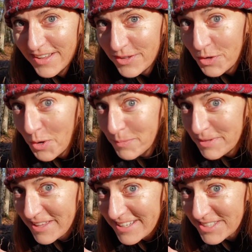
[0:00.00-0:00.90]

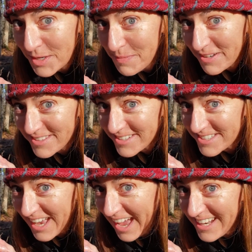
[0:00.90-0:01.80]
Normally, chipmunks are
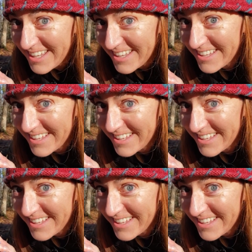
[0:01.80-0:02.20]
chatty.